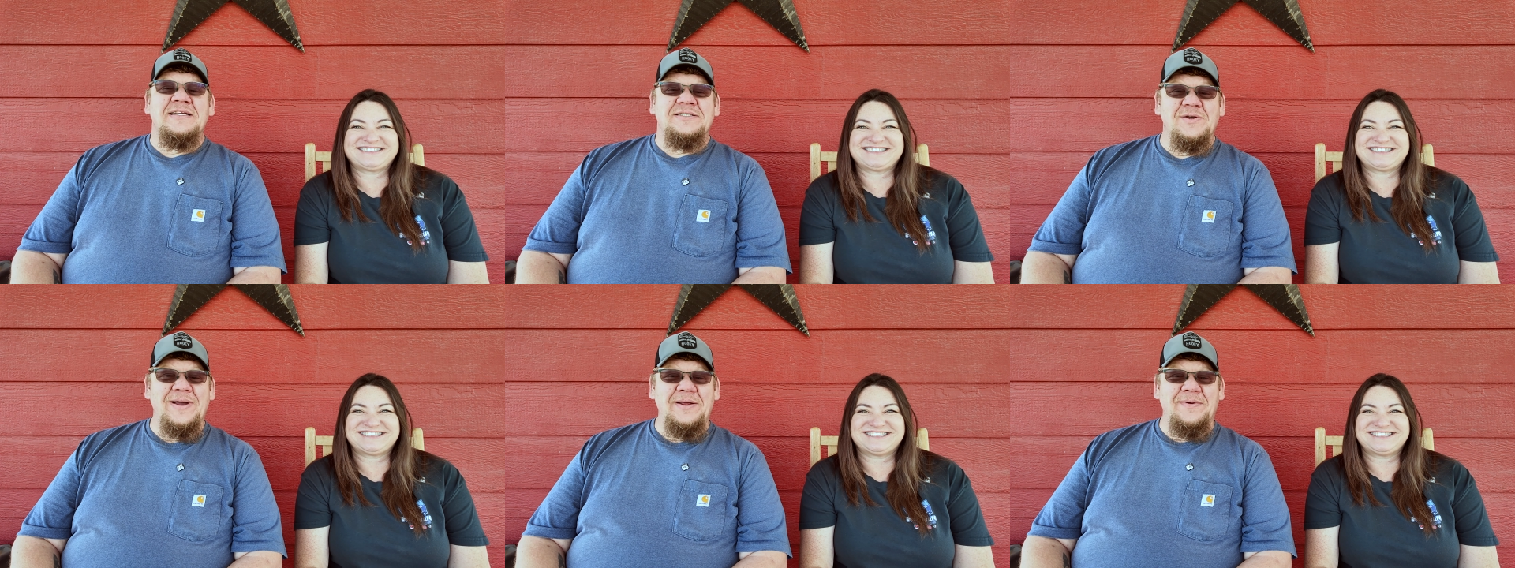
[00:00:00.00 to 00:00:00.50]

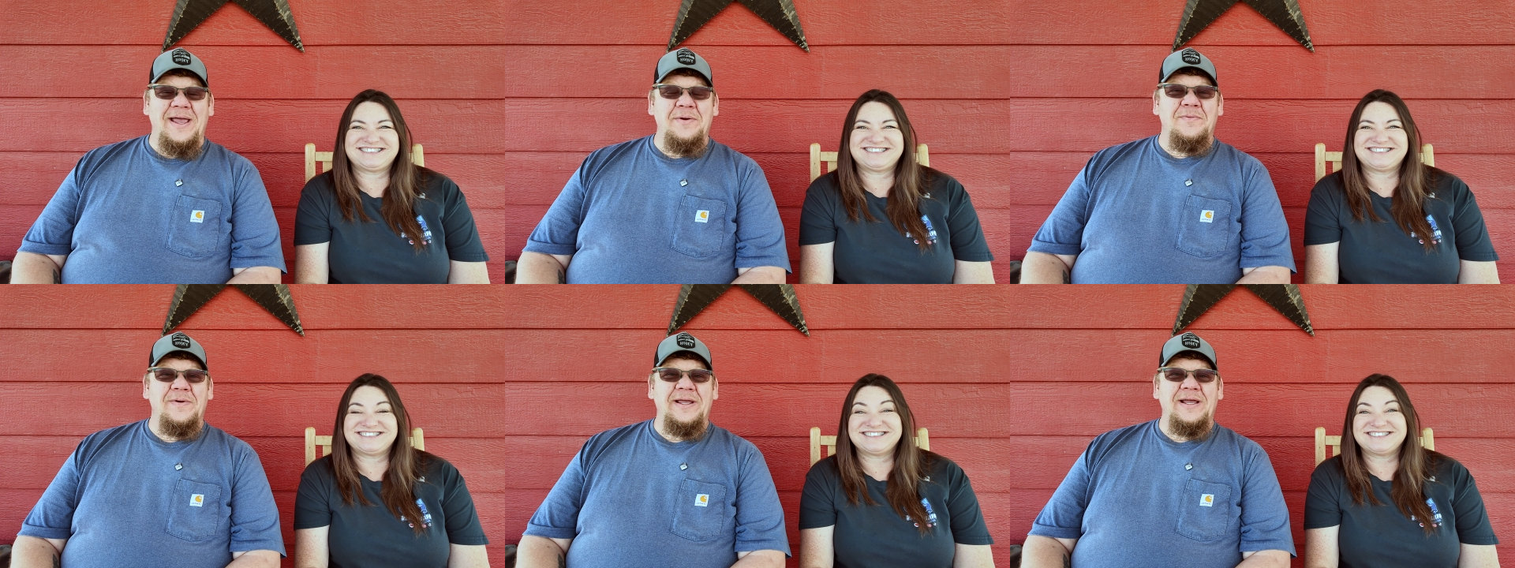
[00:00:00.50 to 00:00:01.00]
Speaker 1: So anyway,
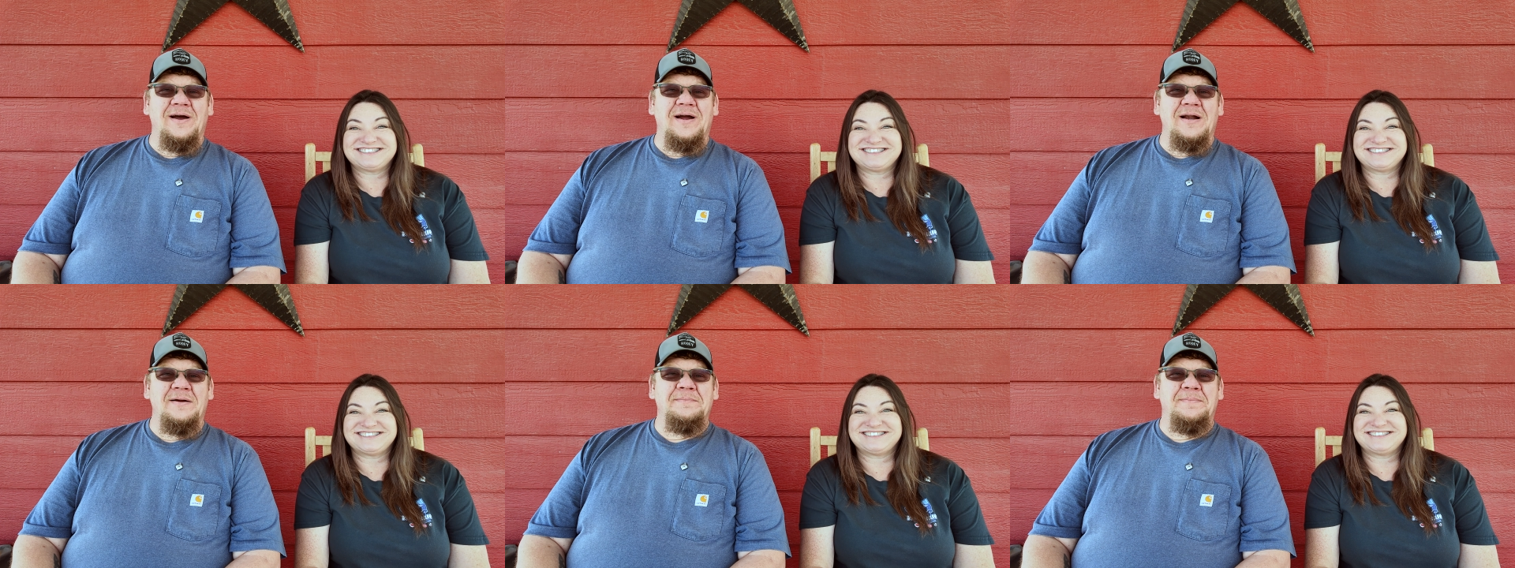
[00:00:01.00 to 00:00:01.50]
we
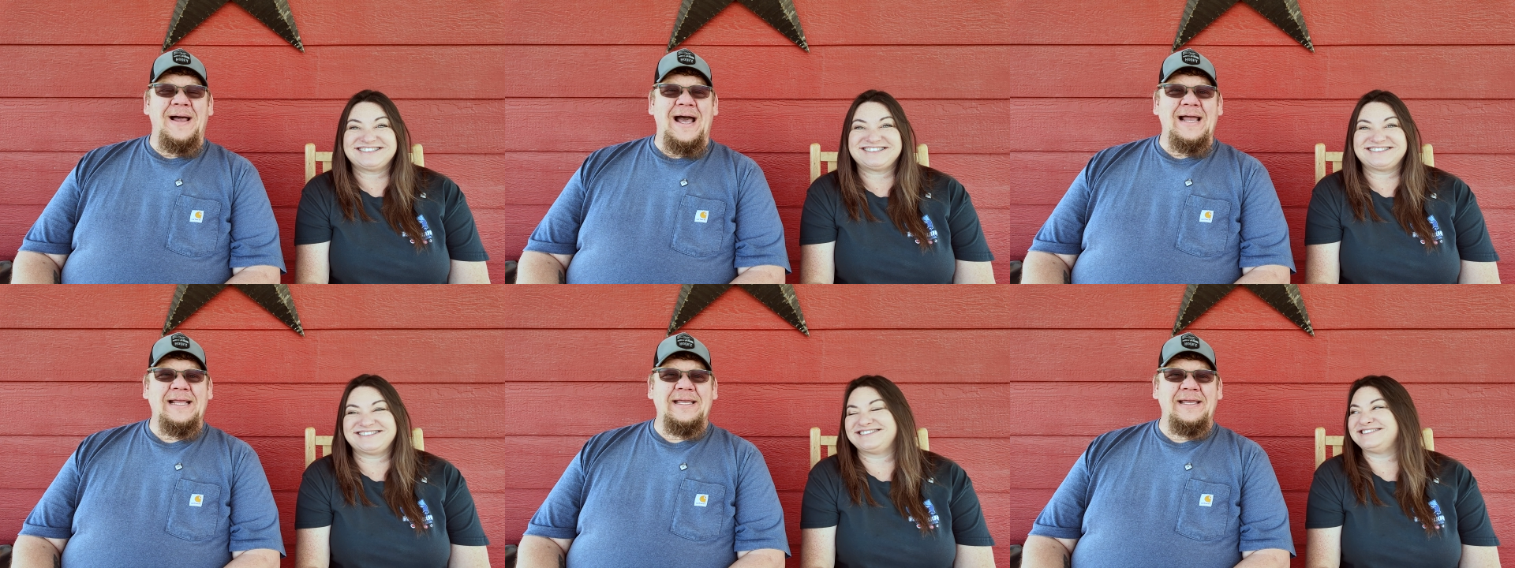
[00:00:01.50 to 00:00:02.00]
are
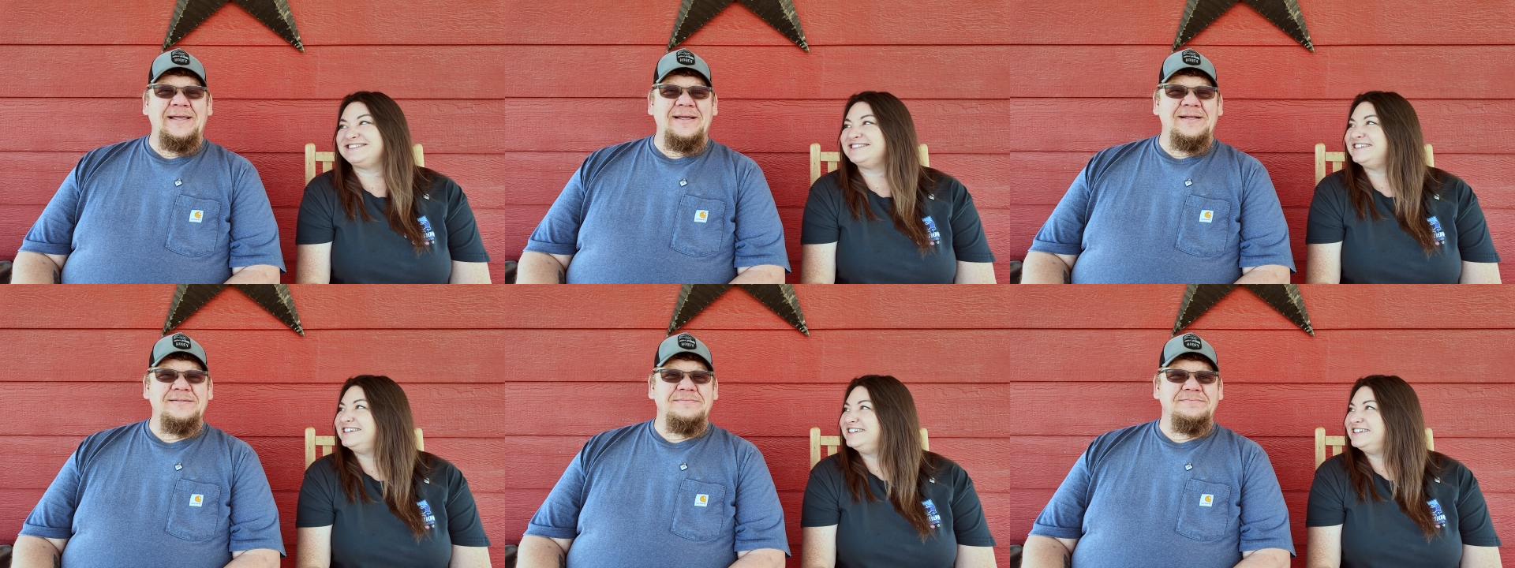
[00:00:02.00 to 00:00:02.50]
back
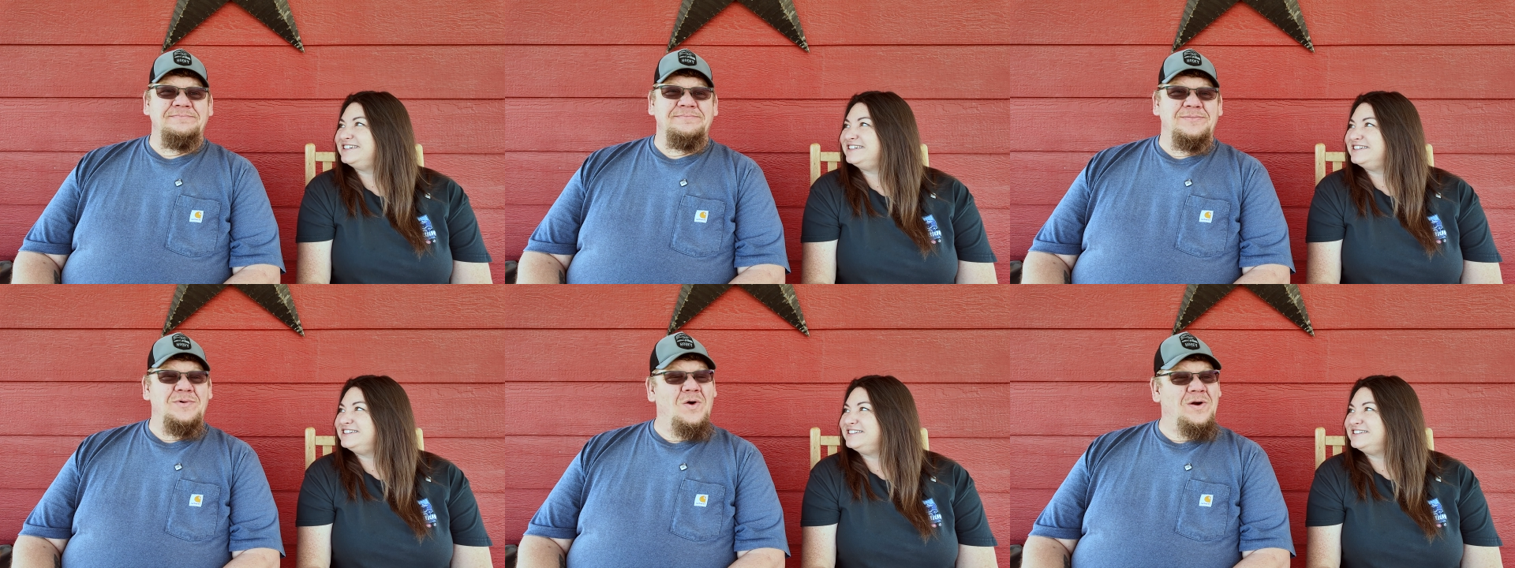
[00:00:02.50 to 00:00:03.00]
in
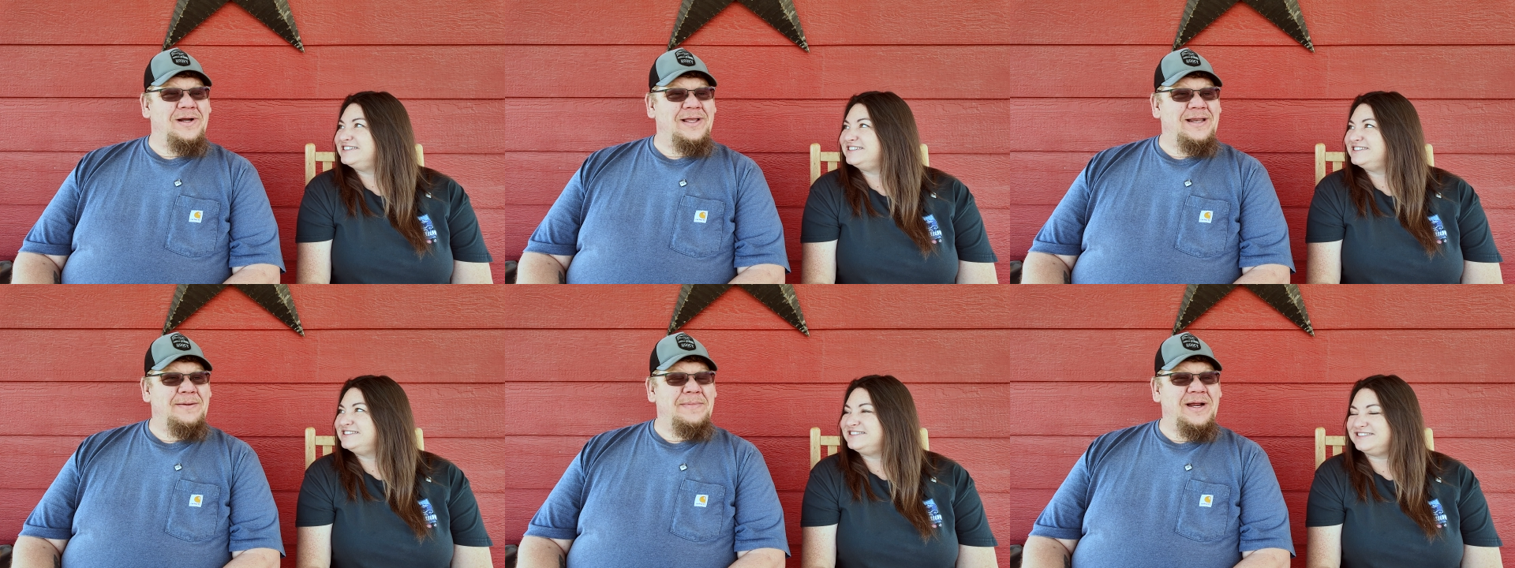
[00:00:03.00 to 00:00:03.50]

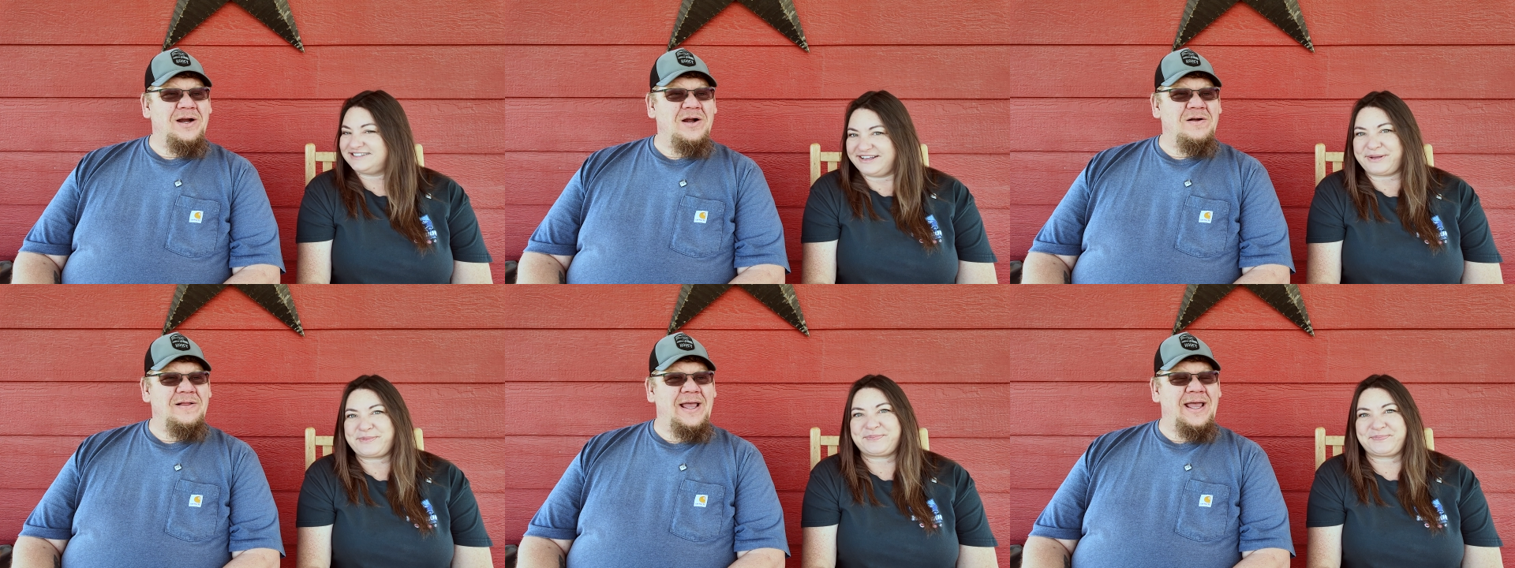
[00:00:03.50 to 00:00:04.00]
Oregon at Merrill,